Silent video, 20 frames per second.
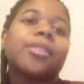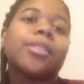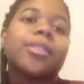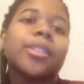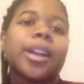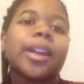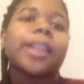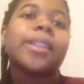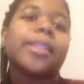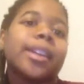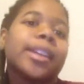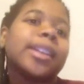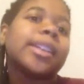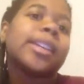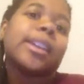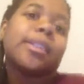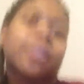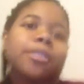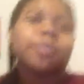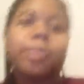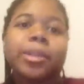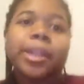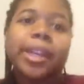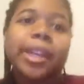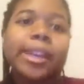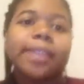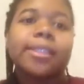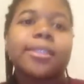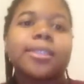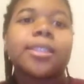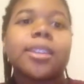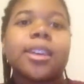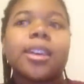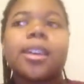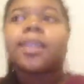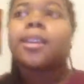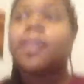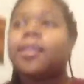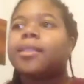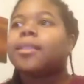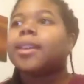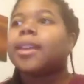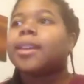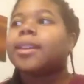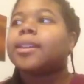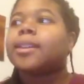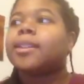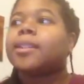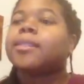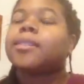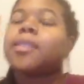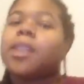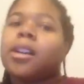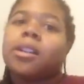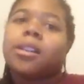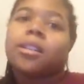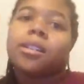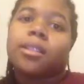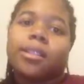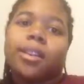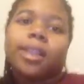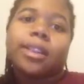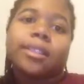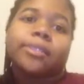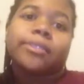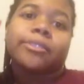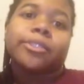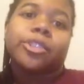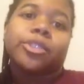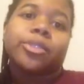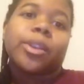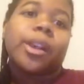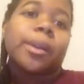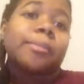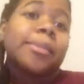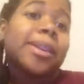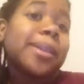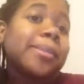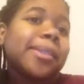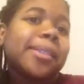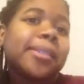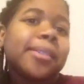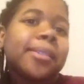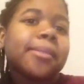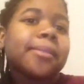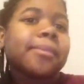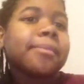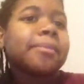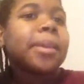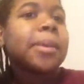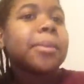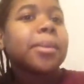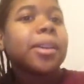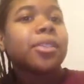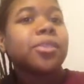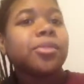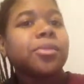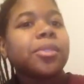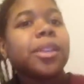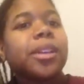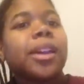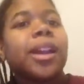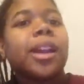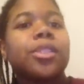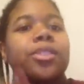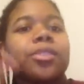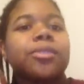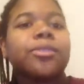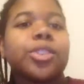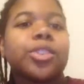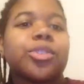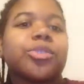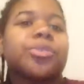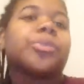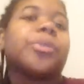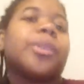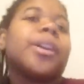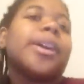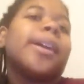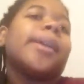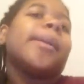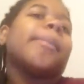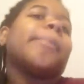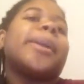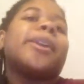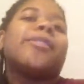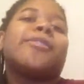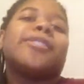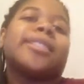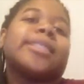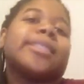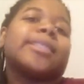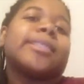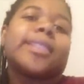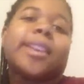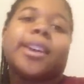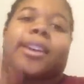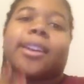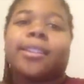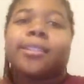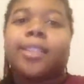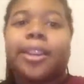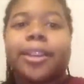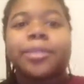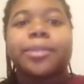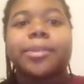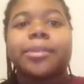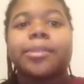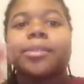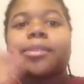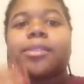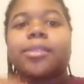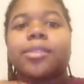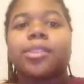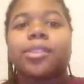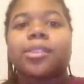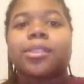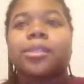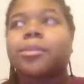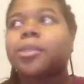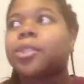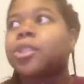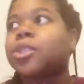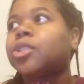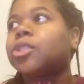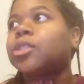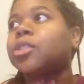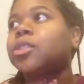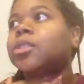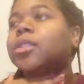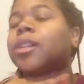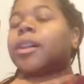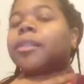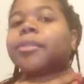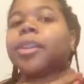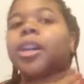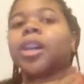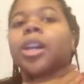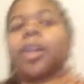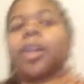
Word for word: or any other plans, like uh, controversial. Uh, maybe maybe I'll do the controversial parenting tag, like on circumcision and stuff.